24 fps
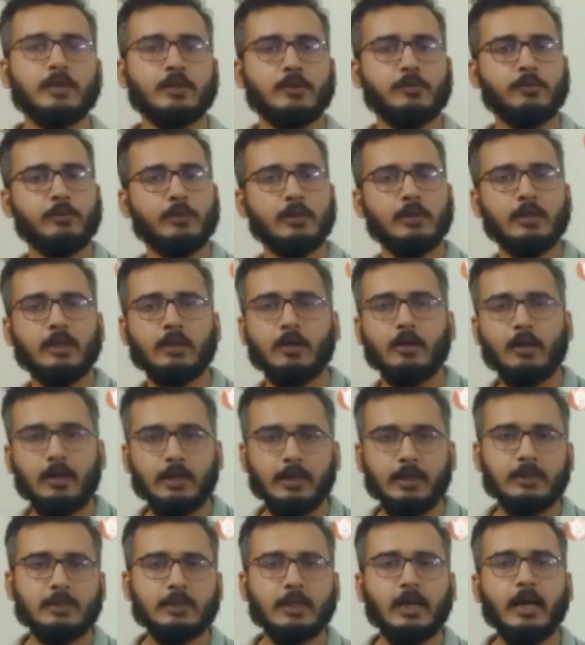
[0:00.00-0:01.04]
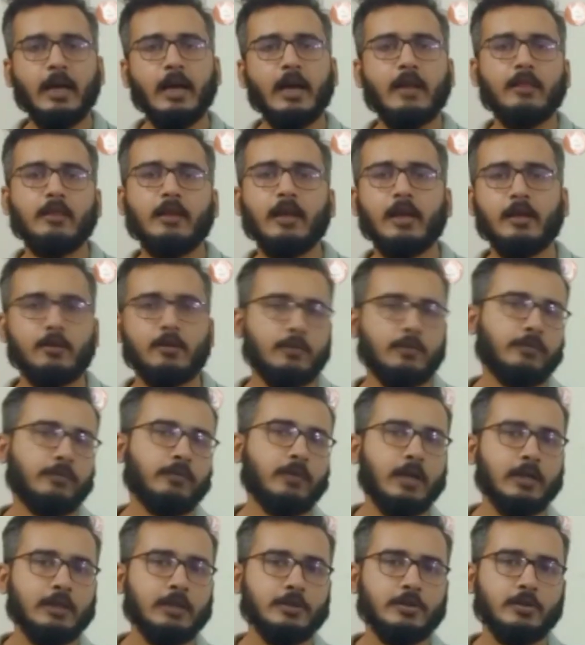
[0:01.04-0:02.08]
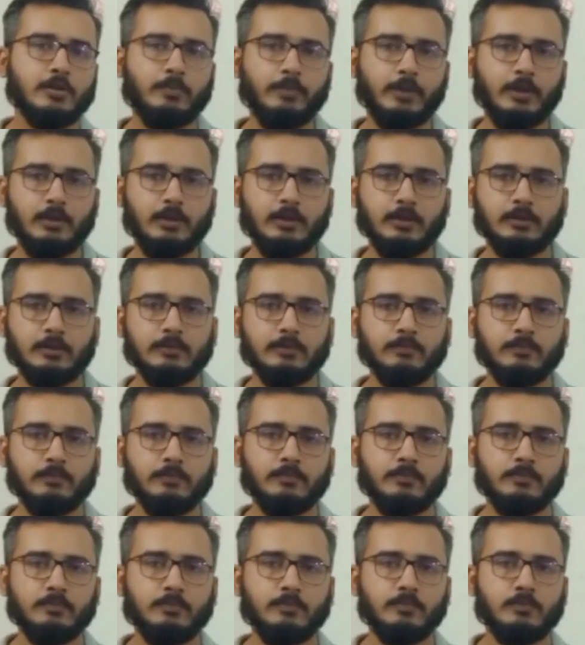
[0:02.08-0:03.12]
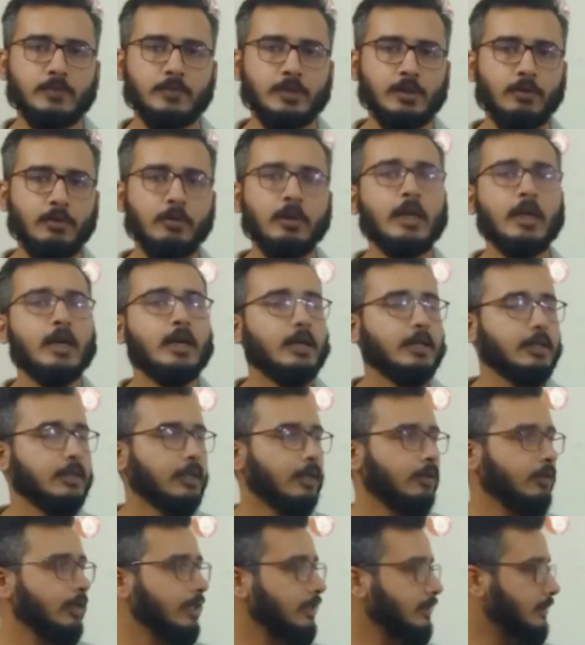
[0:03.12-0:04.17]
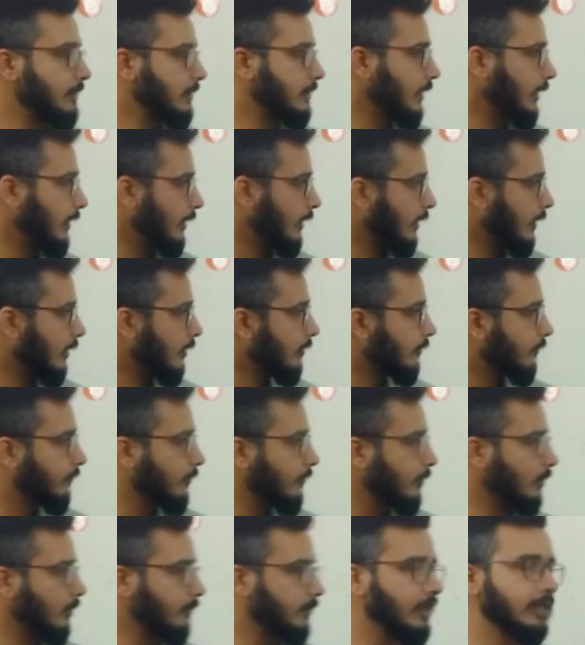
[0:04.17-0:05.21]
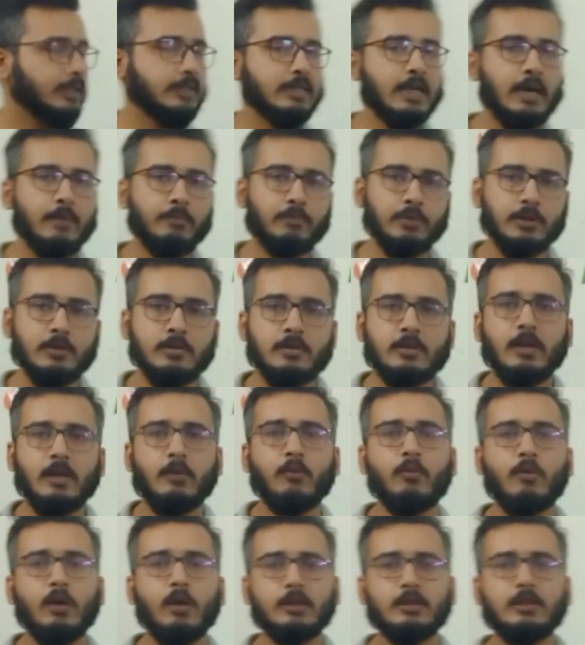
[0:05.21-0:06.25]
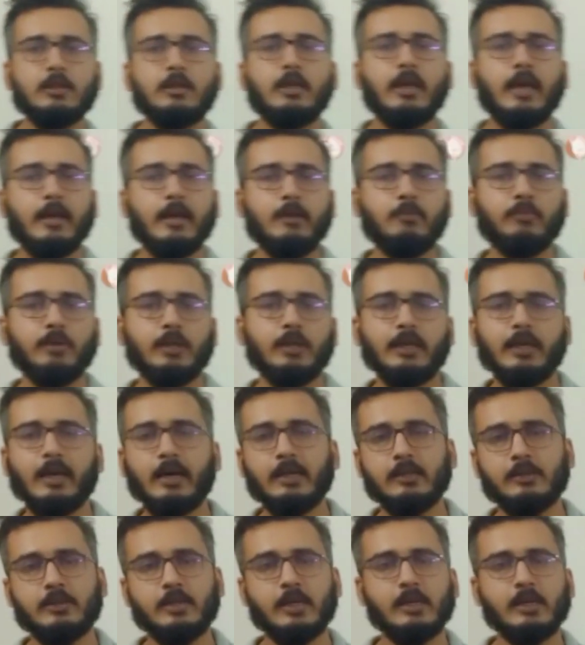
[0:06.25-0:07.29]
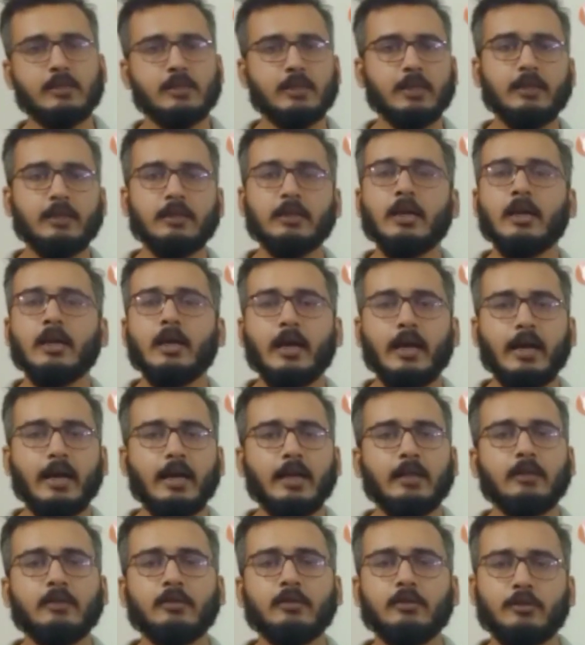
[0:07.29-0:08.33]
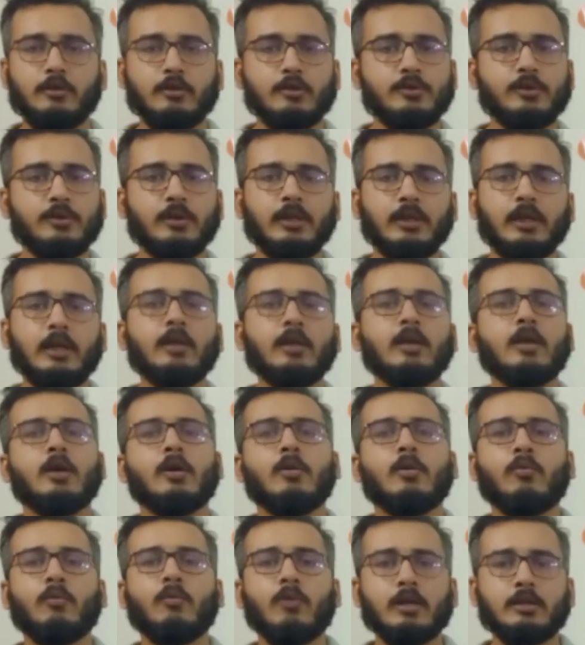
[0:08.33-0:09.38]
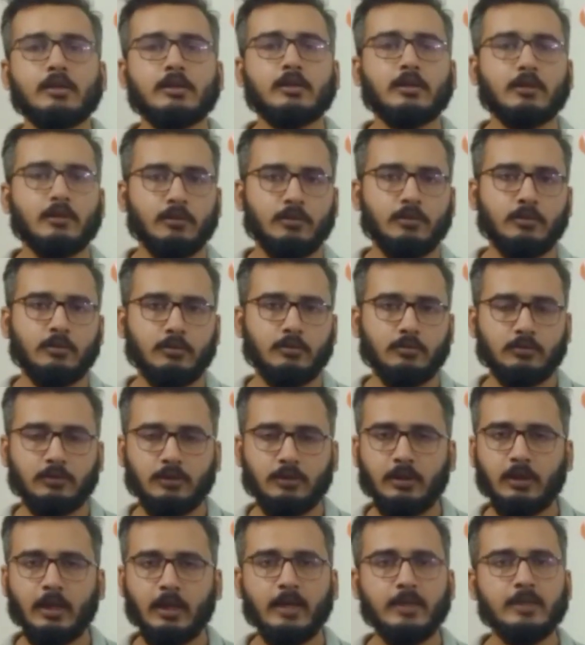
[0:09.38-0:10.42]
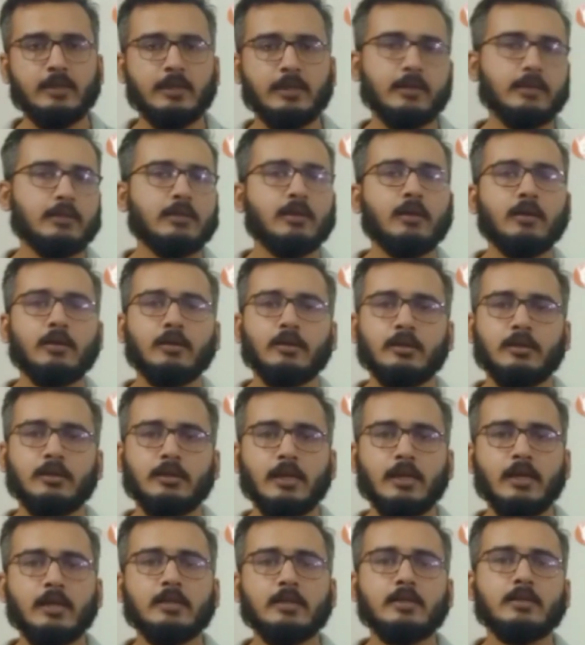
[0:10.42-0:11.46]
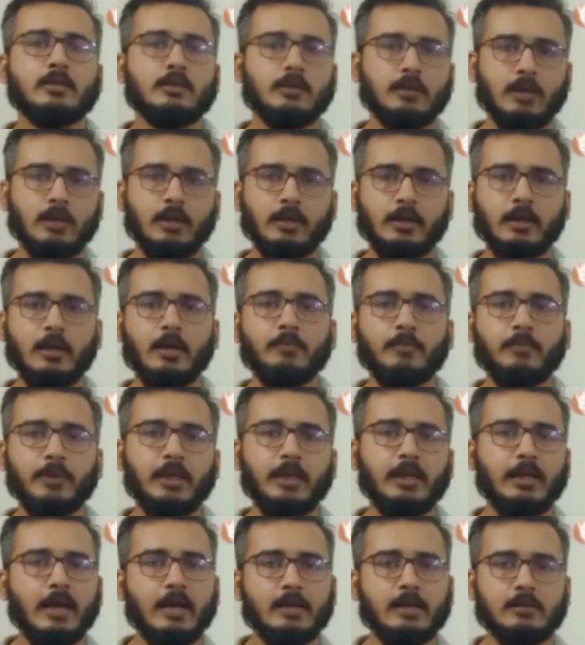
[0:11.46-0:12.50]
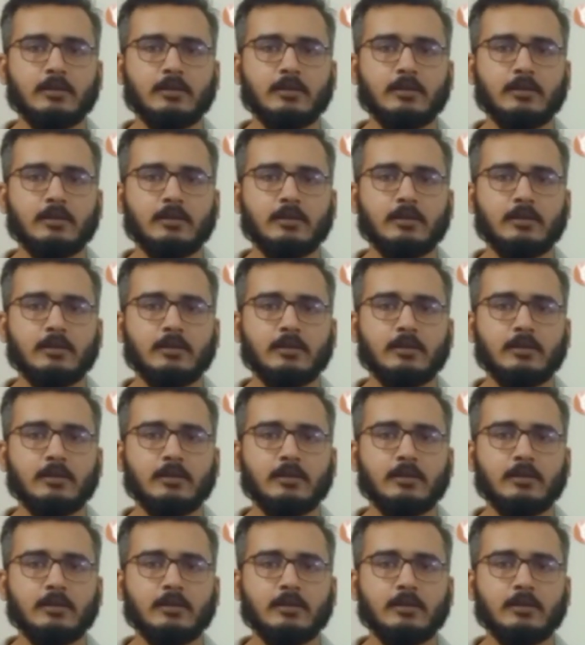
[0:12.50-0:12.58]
were recorded at the end of financial period. So now let's see a few of the examples of what can be adjusted and usually what cases does a company get